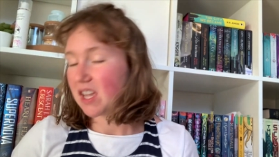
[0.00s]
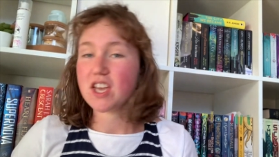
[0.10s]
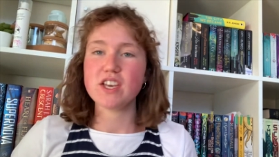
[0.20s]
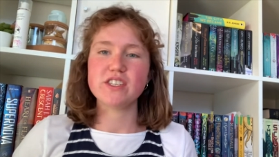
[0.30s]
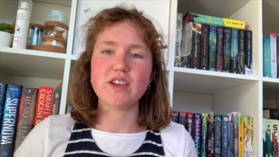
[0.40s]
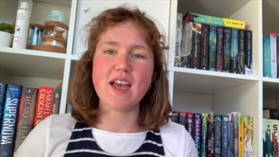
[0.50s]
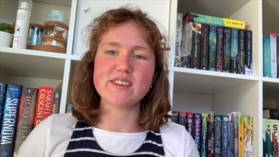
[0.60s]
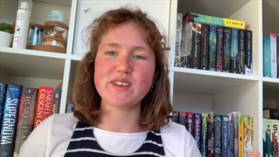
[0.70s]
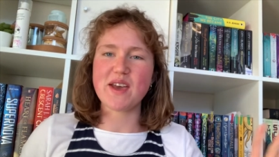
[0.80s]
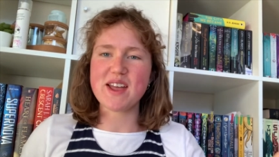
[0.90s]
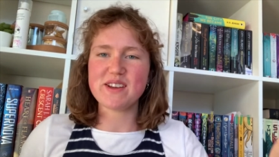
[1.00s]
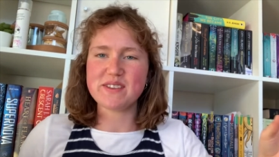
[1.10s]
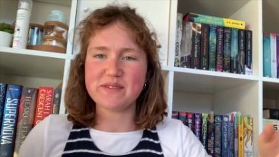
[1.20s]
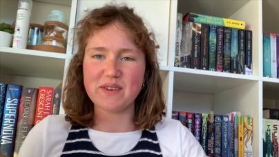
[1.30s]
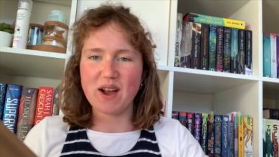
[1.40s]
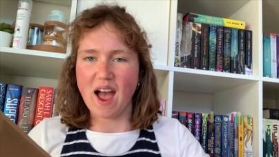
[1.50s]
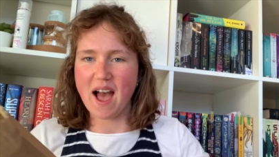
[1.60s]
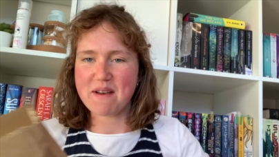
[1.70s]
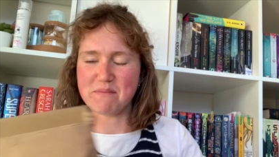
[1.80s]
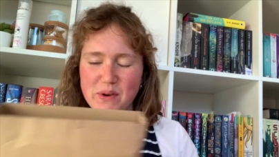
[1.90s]
So earlier in the vlog
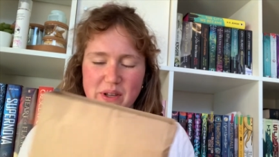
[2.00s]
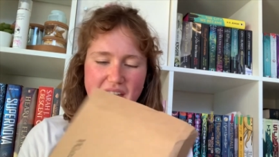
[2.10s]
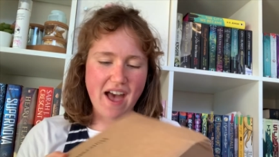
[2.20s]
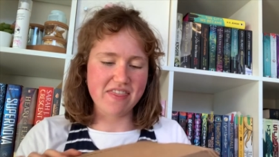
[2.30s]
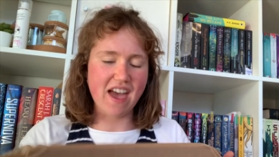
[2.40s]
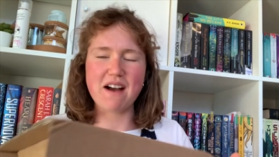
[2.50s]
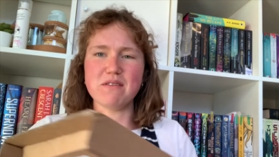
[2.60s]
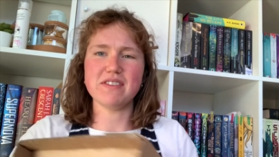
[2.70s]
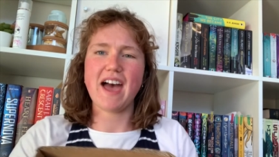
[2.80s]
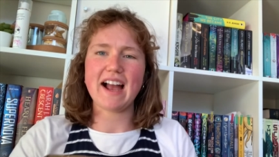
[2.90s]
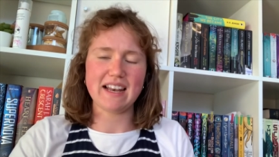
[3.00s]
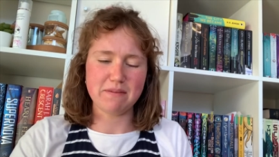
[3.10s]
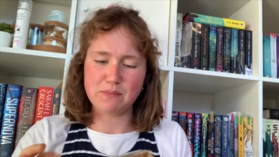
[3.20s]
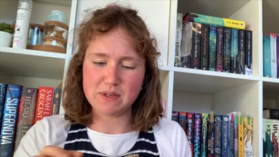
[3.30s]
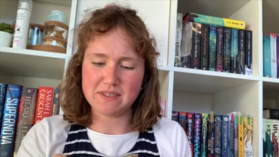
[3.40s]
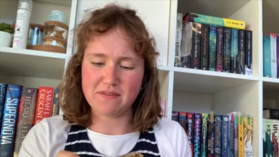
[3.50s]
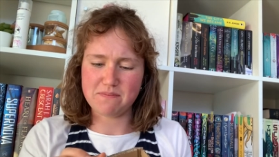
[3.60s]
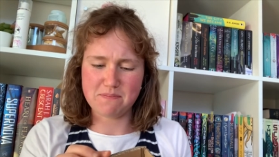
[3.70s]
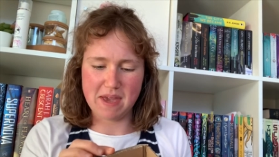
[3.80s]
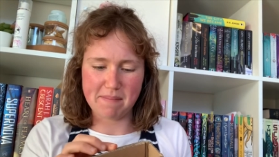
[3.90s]
I bought that clip was a
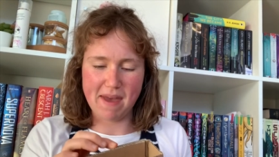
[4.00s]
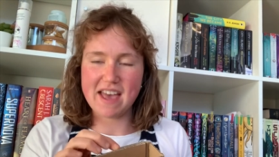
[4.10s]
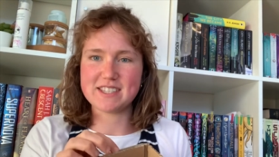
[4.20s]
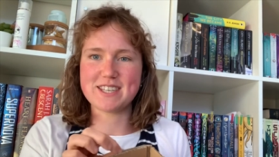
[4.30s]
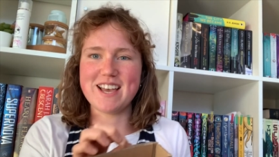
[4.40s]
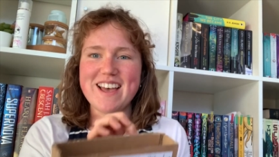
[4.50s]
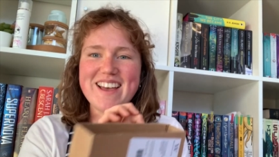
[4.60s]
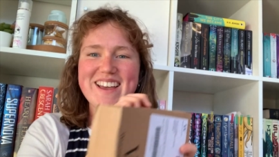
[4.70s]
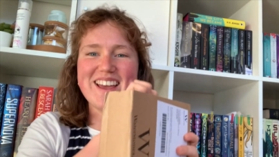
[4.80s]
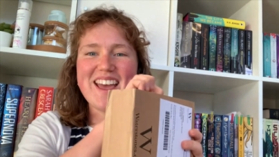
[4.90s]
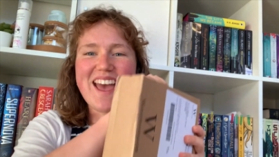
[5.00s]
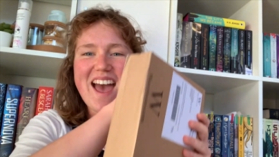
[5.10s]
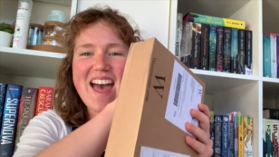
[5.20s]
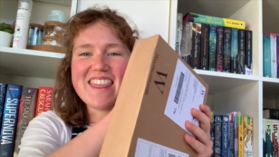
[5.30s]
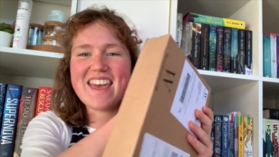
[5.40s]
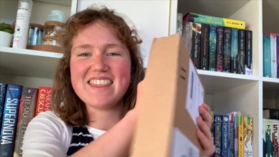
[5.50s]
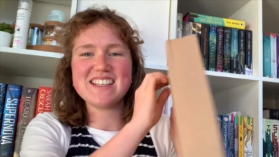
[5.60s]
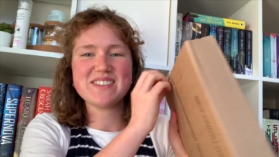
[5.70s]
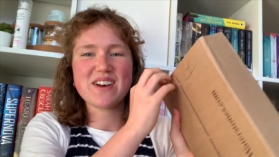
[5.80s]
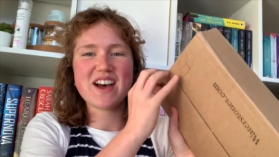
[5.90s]
big mess. And then
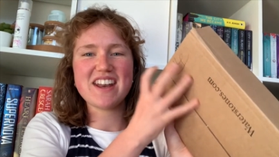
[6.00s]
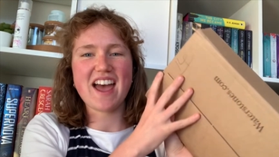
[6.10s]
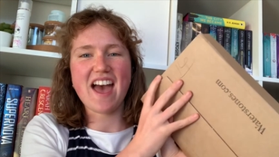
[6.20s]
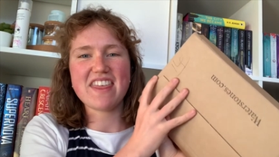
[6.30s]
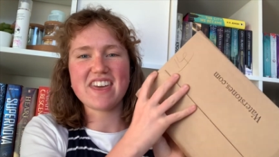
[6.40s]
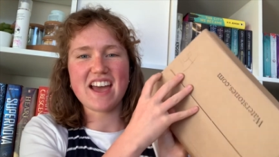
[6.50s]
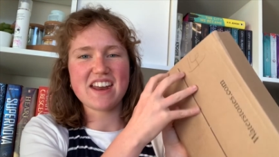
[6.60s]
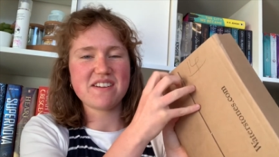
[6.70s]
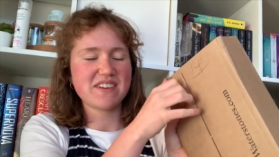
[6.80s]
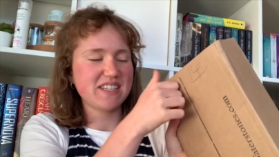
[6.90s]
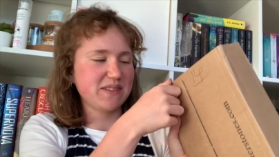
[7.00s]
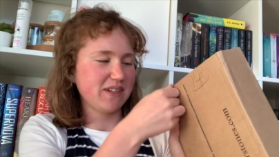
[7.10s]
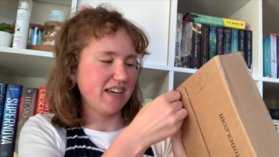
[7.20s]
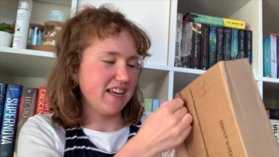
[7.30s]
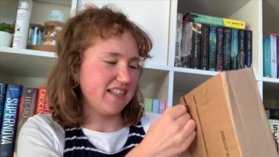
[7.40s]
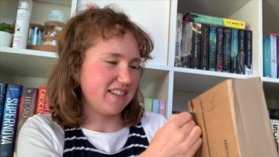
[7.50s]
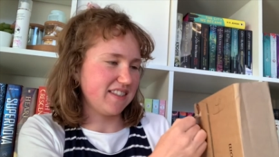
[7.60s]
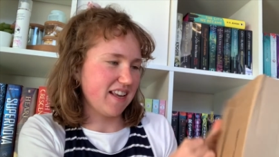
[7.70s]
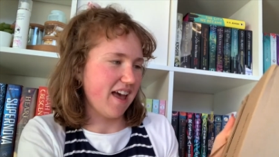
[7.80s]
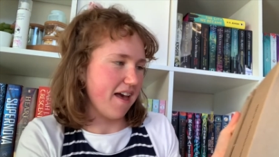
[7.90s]
this one, I think I know what this one
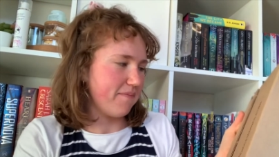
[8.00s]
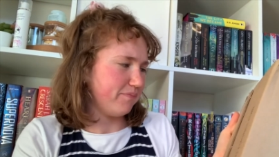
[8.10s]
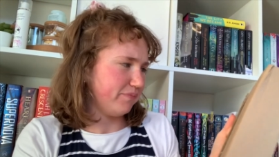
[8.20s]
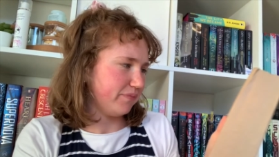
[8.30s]
is.